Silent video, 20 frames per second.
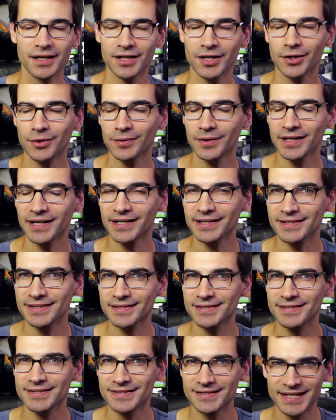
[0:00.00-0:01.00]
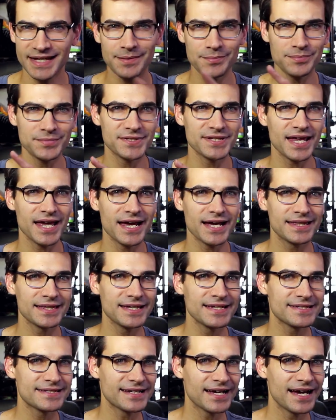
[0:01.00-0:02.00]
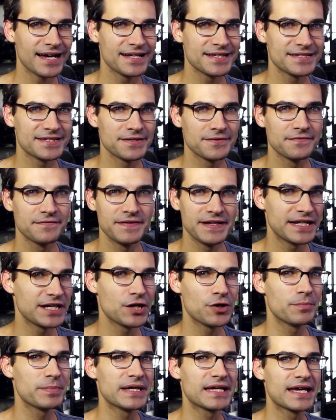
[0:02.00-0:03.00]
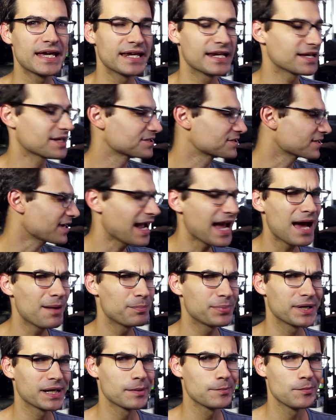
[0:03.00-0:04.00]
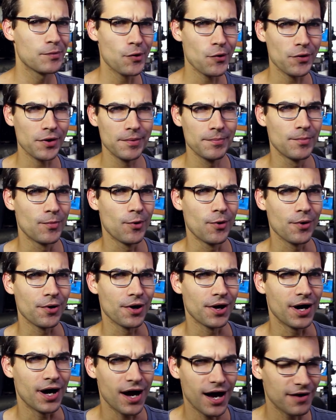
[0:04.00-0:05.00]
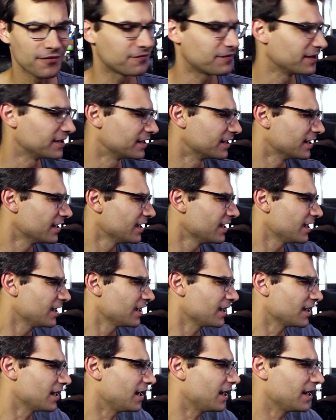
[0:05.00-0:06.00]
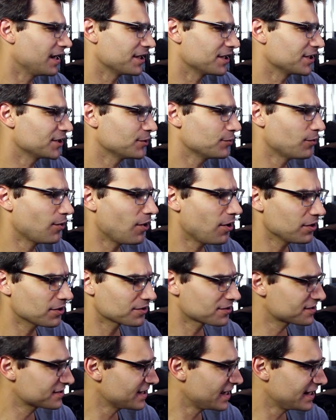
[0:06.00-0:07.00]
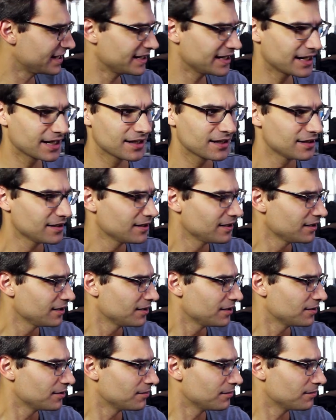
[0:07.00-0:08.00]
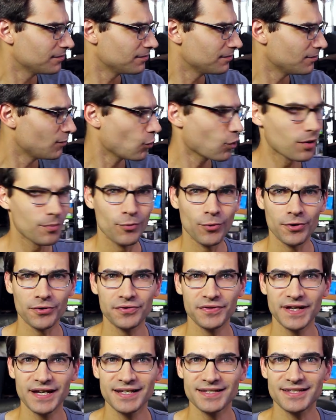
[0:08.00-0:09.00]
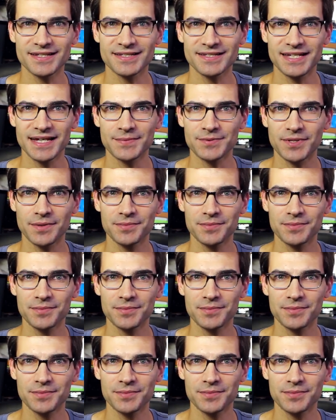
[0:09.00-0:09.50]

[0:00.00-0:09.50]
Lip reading: You know, it seems like these kinds of video beginnings are happening more and more often. You all are sending more and more things, it seems.